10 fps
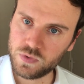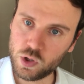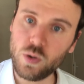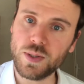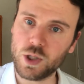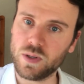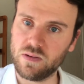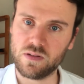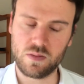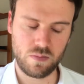two
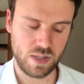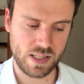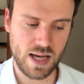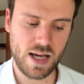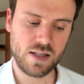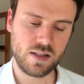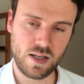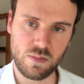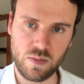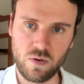intuitives, my dad
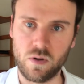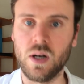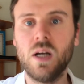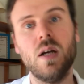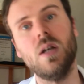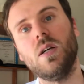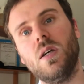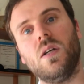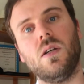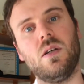and my brother.
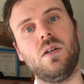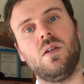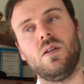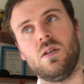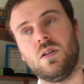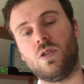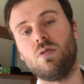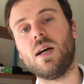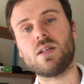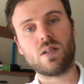So
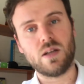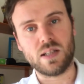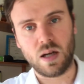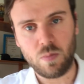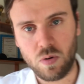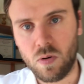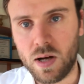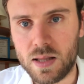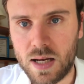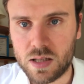that's an example,
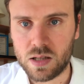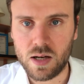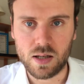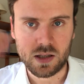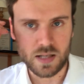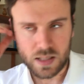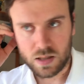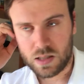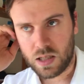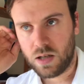and that's not
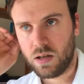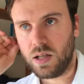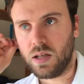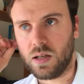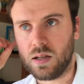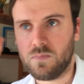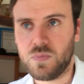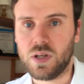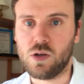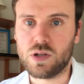necessarily
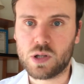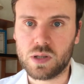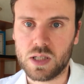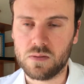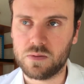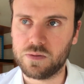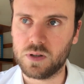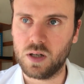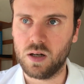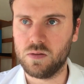illustrative
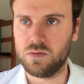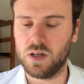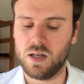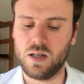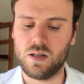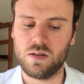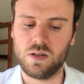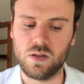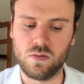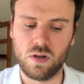of uh,
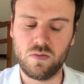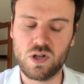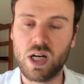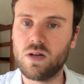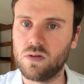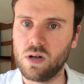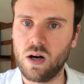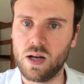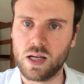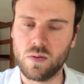you know of a general
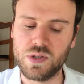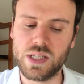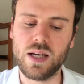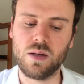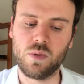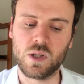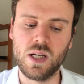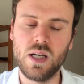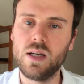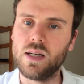law, like I was saying. But
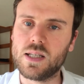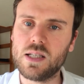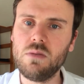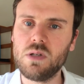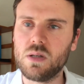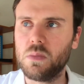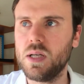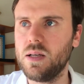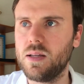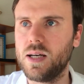it seems to
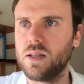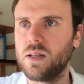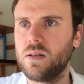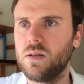me that